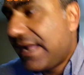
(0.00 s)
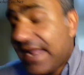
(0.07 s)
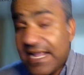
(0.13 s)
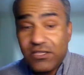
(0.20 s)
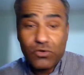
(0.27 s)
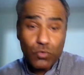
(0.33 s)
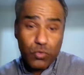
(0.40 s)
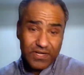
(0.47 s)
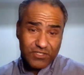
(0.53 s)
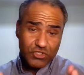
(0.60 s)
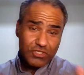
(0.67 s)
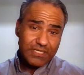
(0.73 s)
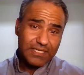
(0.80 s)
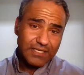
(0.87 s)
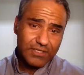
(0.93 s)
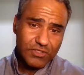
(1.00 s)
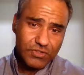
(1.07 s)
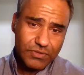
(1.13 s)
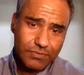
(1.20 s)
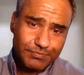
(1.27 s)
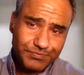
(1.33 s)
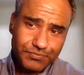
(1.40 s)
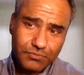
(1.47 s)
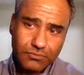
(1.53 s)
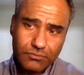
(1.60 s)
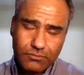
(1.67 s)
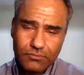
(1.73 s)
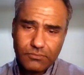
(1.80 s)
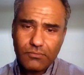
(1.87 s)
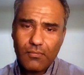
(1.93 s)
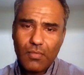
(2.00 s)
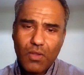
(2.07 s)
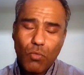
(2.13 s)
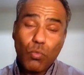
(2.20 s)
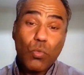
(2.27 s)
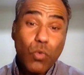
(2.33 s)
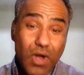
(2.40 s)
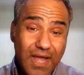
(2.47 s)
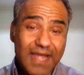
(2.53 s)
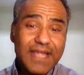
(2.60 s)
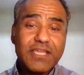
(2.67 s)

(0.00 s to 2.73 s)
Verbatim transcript: And the question is, why